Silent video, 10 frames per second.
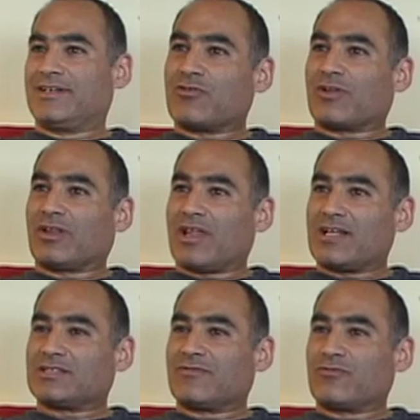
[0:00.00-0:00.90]
There are
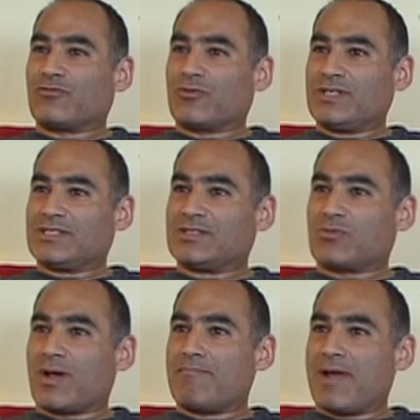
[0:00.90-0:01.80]
lots of reasons
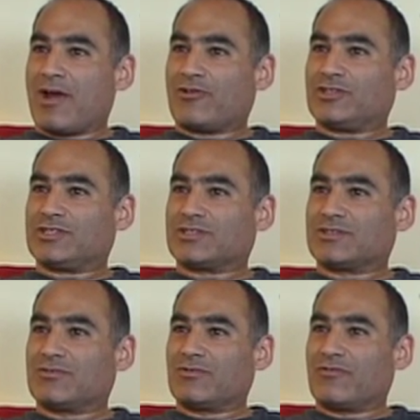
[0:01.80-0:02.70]
why marriages
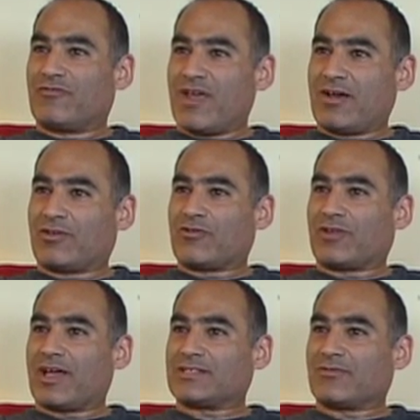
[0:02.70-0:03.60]
fail. There
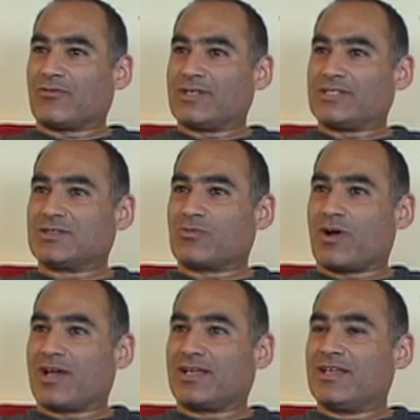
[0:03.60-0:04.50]
are lots of reasons
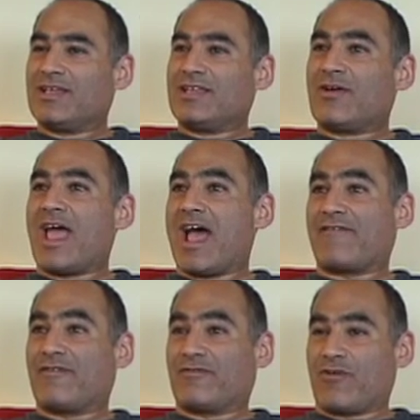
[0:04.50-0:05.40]
why
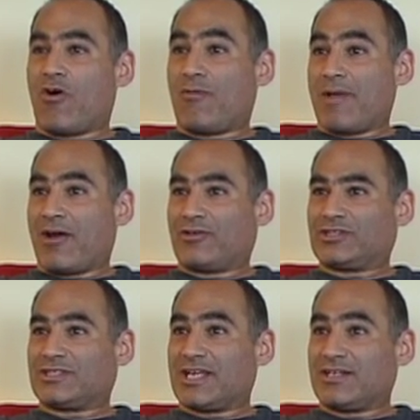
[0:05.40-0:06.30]
half of all
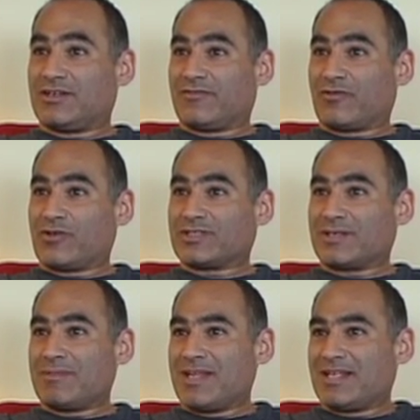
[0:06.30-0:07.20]
marriages end in divorce.
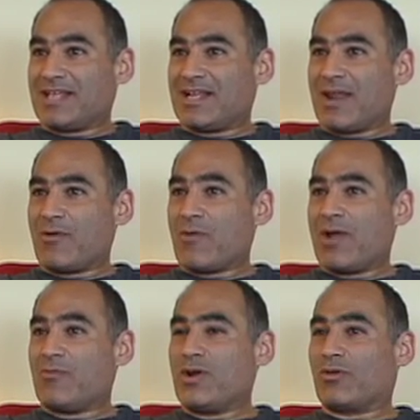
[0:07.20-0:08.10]
I mean,
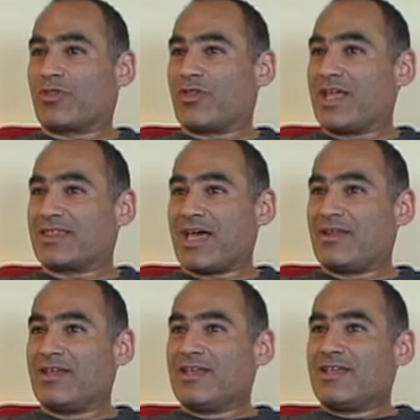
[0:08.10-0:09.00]
and we don't think that